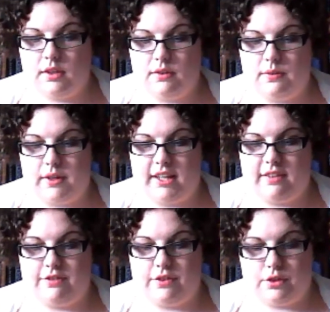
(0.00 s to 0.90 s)
wait
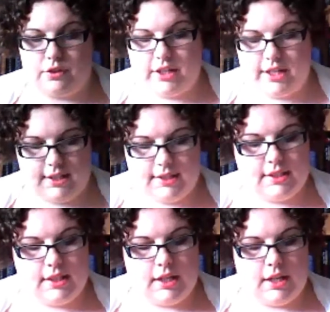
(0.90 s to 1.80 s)
for it,
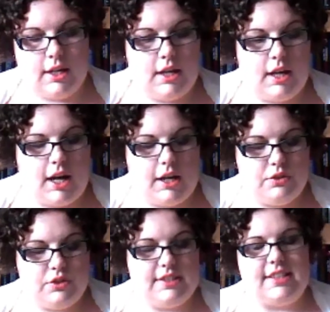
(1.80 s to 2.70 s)

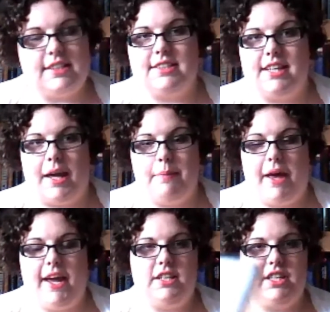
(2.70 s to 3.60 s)
168
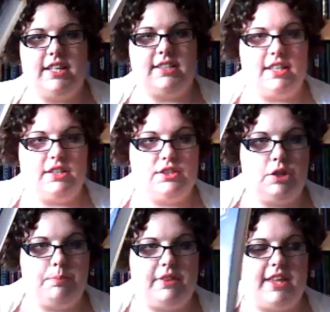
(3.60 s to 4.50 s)
pages. It's
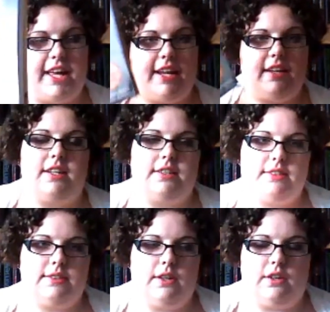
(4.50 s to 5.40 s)
super thin,
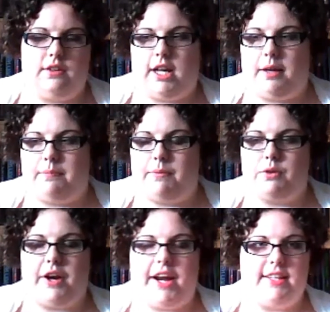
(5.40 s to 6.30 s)
it's middle
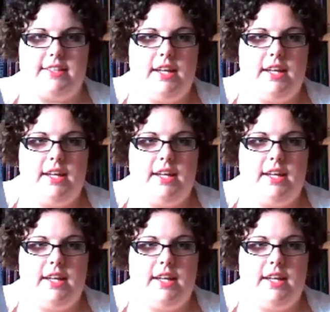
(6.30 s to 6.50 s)
grade,